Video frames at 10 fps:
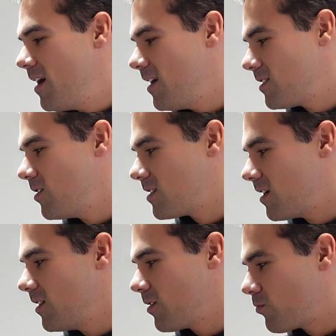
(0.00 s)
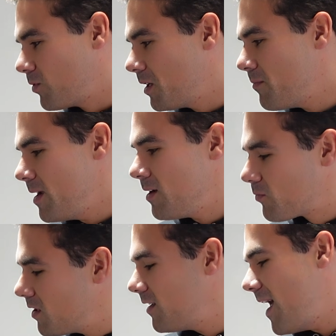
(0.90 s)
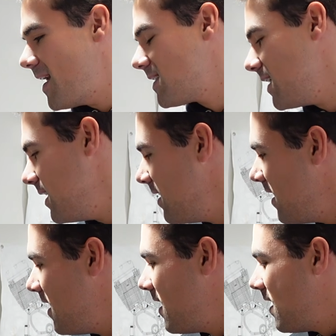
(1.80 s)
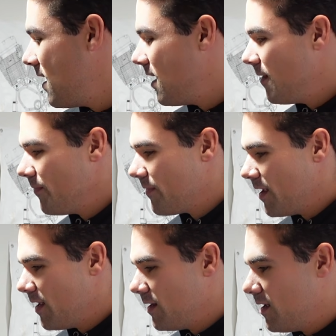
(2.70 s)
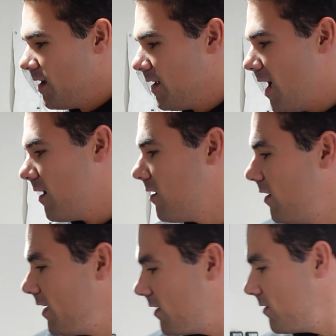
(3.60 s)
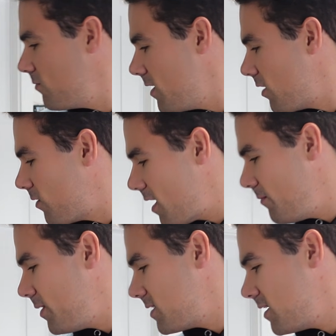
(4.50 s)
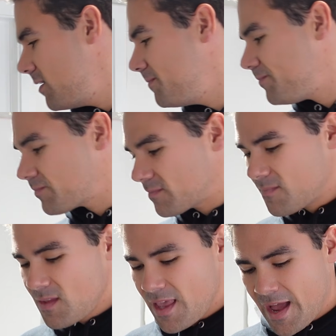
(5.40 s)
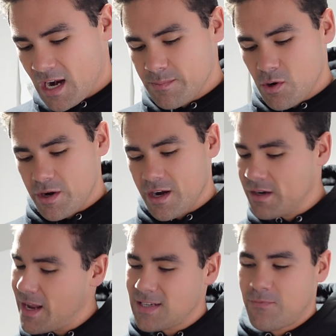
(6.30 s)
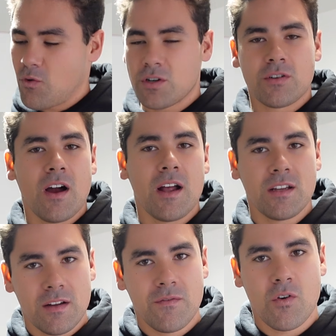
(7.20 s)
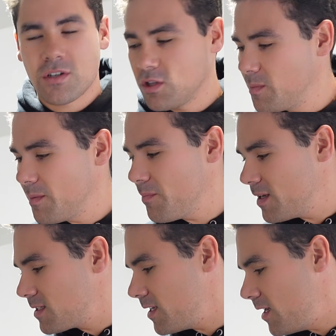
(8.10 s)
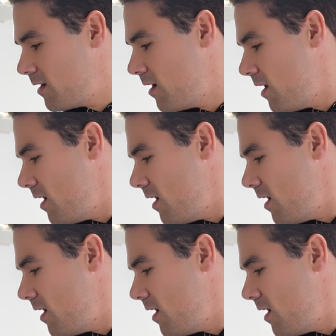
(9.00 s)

so it's going to look real mean, real nasty. Yeah, here we got a rod and piston out of the motor here, a nice forged rod, good forged aluminum piston.